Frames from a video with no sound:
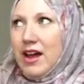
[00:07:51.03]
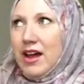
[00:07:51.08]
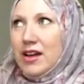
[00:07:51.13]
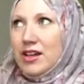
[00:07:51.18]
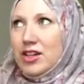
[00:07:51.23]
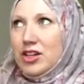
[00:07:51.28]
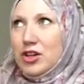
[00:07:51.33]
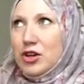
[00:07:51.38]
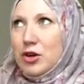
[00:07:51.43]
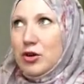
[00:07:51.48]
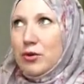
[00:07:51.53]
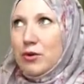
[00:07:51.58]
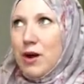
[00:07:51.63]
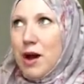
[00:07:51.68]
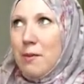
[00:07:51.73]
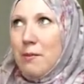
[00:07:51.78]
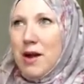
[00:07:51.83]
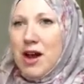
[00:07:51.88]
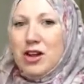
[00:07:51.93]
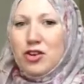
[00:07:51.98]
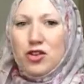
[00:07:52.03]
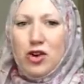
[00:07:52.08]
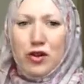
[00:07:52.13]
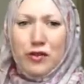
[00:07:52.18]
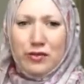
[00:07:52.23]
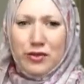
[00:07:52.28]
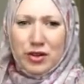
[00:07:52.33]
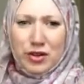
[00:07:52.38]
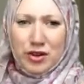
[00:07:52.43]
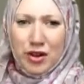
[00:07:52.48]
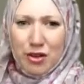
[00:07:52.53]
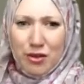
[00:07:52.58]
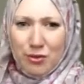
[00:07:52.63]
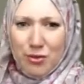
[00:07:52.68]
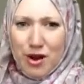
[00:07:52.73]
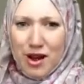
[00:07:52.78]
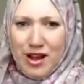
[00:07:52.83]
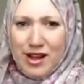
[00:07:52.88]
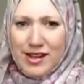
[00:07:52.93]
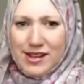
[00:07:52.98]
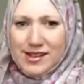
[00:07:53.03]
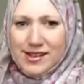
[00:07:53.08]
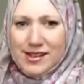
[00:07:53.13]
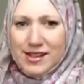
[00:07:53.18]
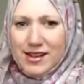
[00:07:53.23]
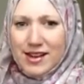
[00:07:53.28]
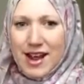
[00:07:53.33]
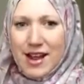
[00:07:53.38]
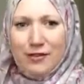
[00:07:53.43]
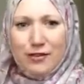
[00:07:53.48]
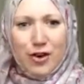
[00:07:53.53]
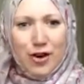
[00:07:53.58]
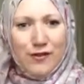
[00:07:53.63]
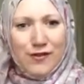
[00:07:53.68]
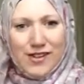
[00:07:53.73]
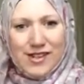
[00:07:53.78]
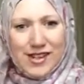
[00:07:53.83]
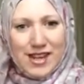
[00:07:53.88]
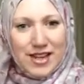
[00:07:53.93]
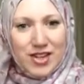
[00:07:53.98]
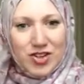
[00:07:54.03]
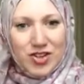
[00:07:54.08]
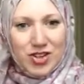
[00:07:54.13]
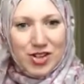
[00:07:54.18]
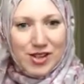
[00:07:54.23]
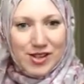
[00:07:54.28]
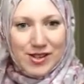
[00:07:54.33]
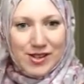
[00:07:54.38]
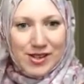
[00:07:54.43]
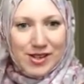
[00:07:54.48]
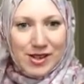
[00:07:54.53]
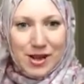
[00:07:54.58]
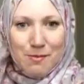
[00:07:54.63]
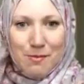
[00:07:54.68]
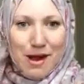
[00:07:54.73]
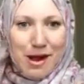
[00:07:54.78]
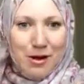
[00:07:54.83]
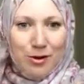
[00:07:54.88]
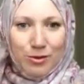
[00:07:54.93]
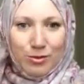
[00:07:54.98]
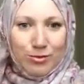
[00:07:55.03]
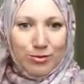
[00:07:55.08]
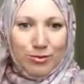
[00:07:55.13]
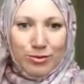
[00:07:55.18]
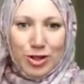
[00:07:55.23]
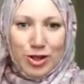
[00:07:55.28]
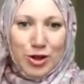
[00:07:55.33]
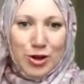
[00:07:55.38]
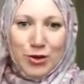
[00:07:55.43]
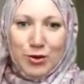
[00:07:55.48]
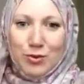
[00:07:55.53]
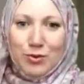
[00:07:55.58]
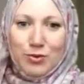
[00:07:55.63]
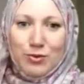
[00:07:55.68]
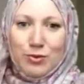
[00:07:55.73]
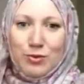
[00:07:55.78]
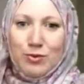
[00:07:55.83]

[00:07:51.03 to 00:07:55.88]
you know, I might not have done otherwise, and have conversations about, you know,